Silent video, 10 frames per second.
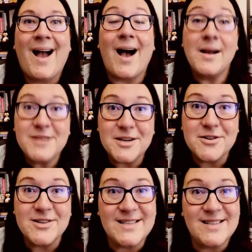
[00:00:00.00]
I'm Dr.
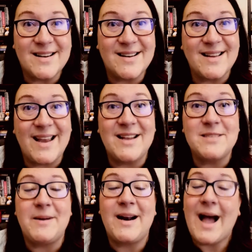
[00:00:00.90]
Kristen Donnelly. It has
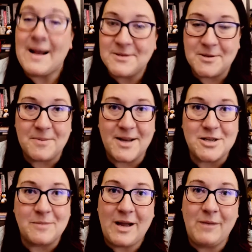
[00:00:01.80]
been an absolute pleasure
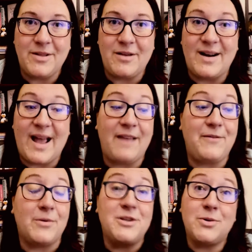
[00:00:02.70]
being with you today. If
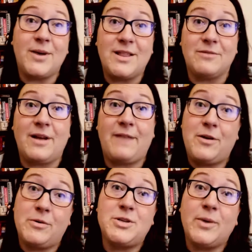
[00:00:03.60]
you enjoyed
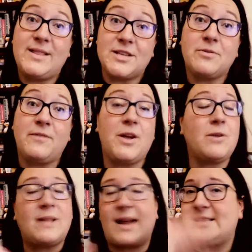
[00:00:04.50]
this review,
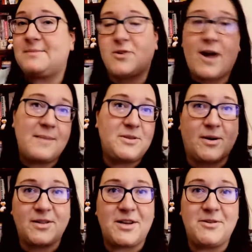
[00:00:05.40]
like, subscribe, do
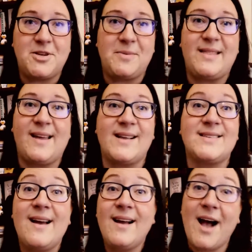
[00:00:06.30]
all the YouTubey things,
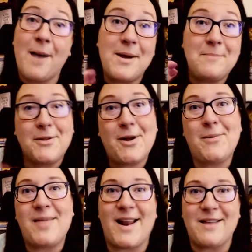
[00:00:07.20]
comment below
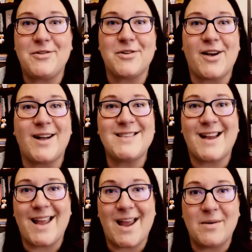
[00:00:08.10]
with any of your thoughts, and
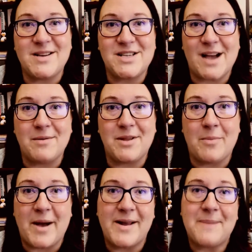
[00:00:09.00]
I can't wait to chat with you
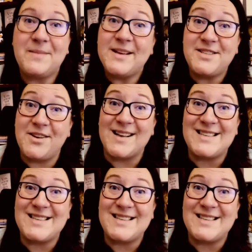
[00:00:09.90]
about it. See you guys